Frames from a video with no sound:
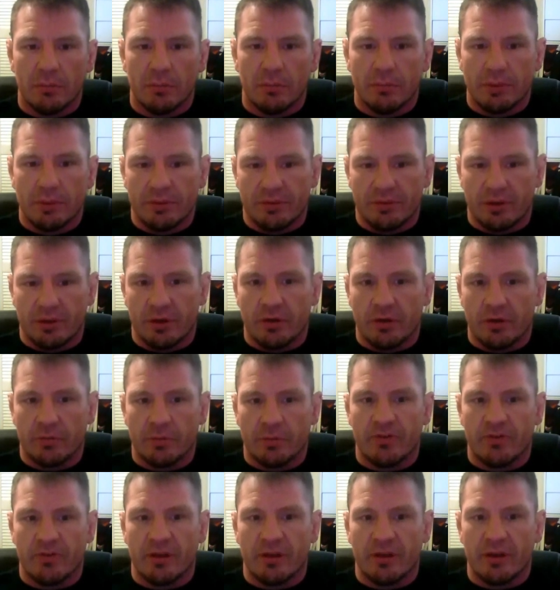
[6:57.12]
He's
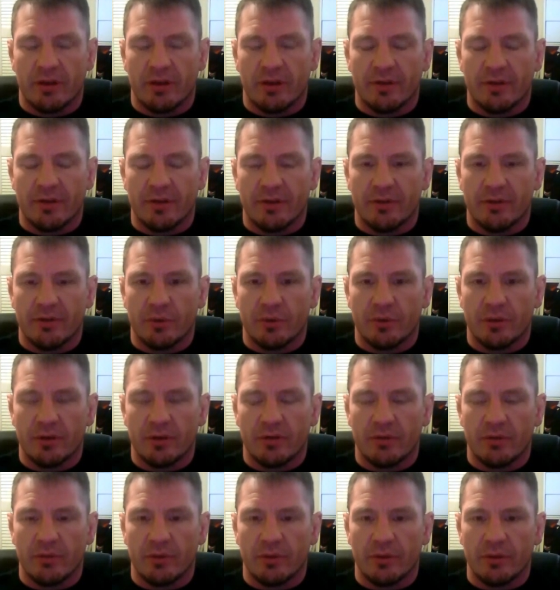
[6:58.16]
100% healthy is what
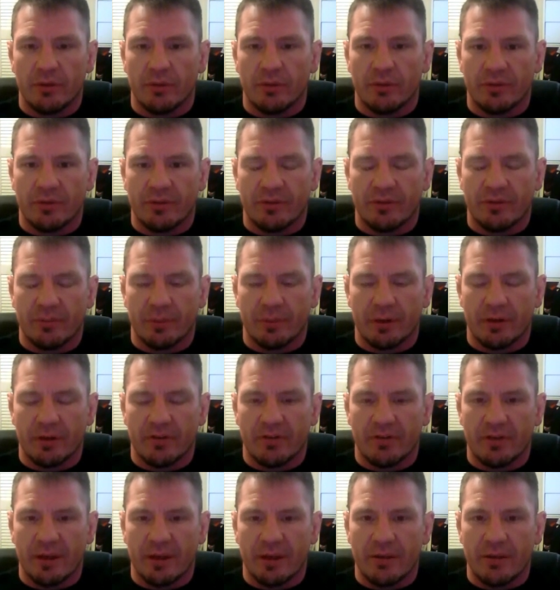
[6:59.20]
everybody's
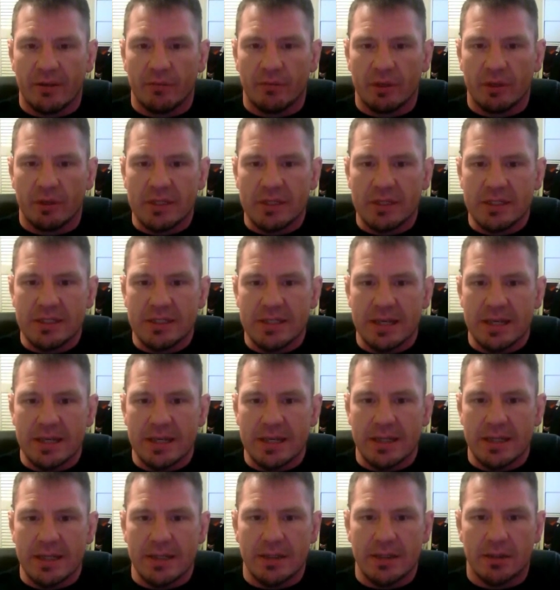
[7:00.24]
saying, what he's
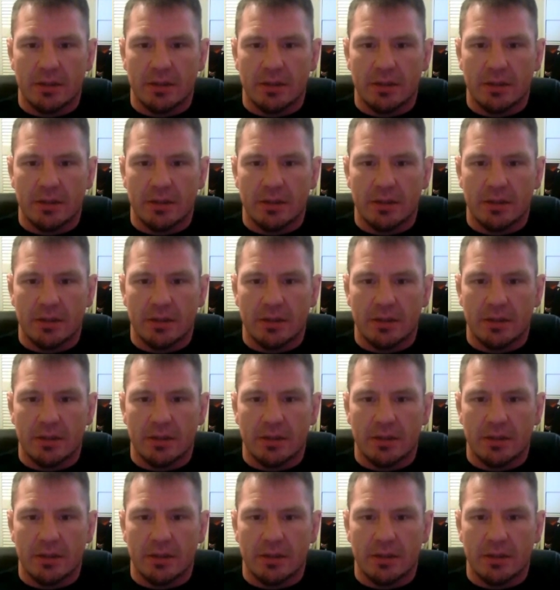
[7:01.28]
saying.